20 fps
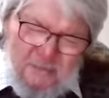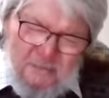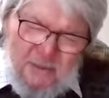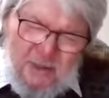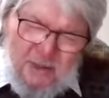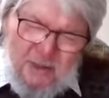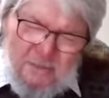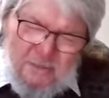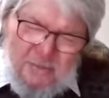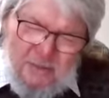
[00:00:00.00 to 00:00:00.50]

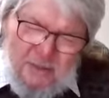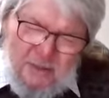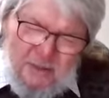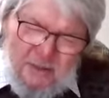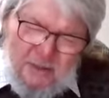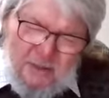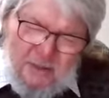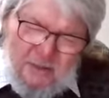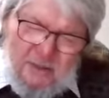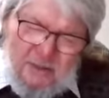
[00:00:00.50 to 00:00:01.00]
maybe
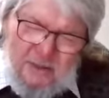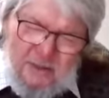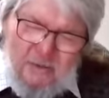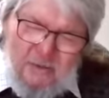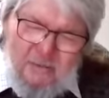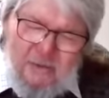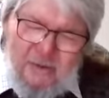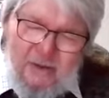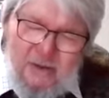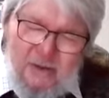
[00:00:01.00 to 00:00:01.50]
like
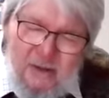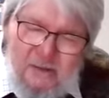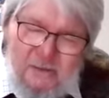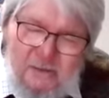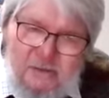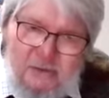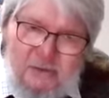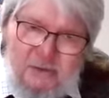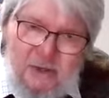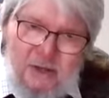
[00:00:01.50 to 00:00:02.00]
everything
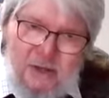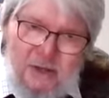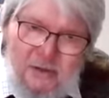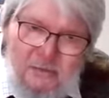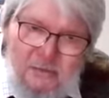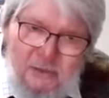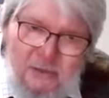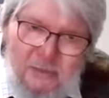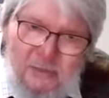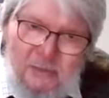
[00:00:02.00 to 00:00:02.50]
else in
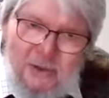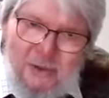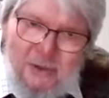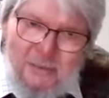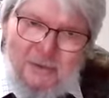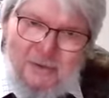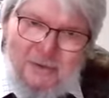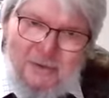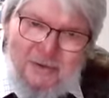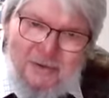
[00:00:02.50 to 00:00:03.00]
life at the
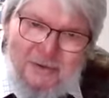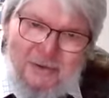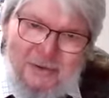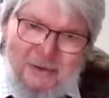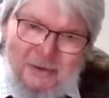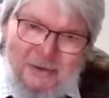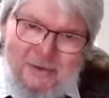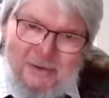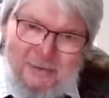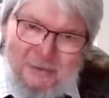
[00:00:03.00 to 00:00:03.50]
moment,
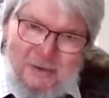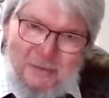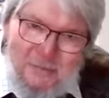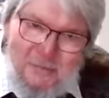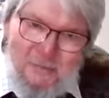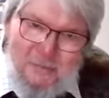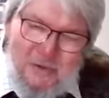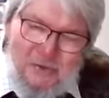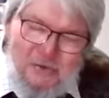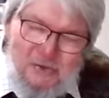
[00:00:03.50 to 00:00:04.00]
that
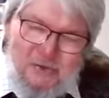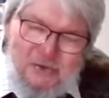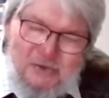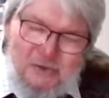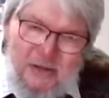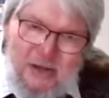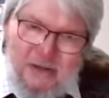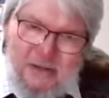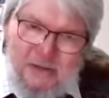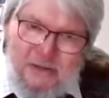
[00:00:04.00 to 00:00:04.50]
budgets
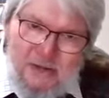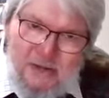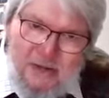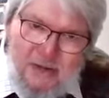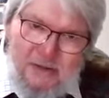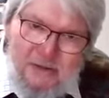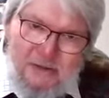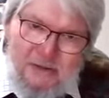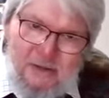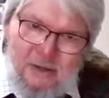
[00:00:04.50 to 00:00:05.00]
get
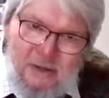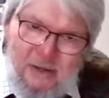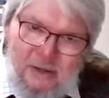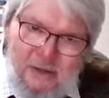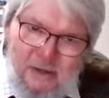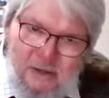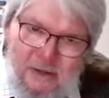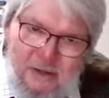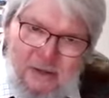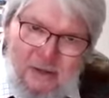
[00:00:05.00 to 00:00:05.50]

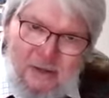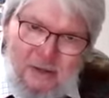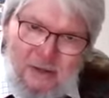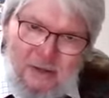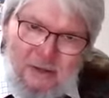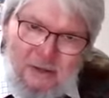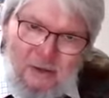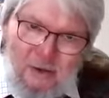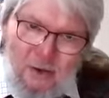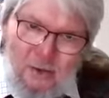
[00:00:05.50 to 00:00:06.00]
tighter,
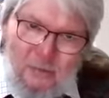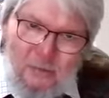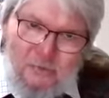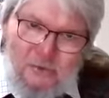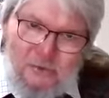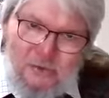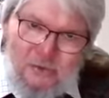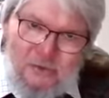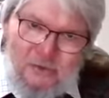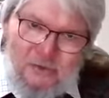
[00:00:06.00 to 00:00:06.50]
the
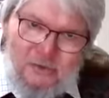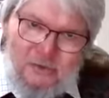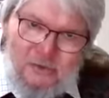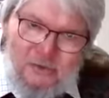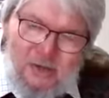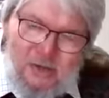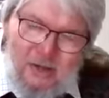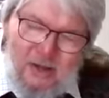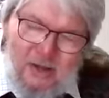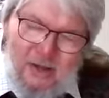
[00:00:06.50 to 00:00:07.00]

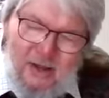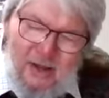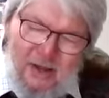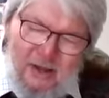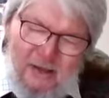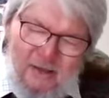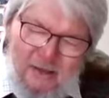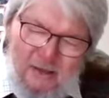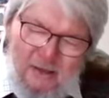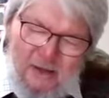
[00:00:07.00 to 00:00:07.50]
options
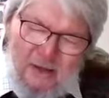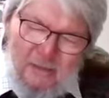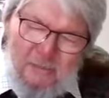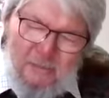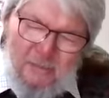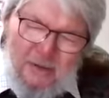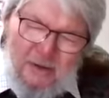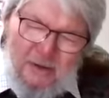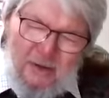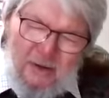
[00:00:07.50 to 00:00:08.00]
that
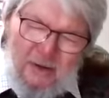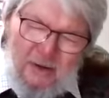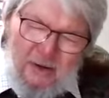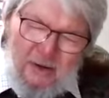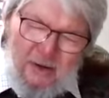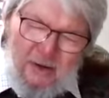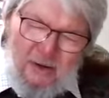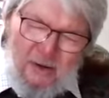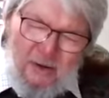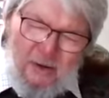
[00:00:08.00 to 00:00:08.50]
I'm being
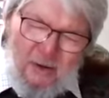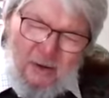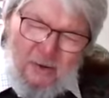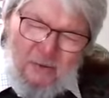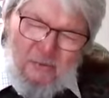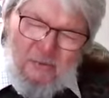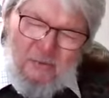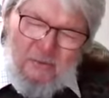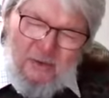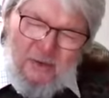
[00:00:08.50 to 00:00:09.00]

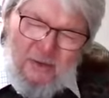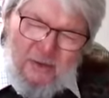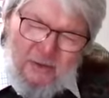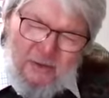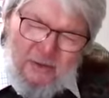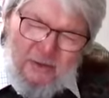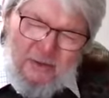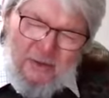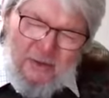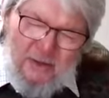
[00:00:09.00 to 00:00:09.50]

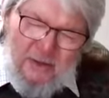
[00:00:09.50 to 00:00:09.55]
offered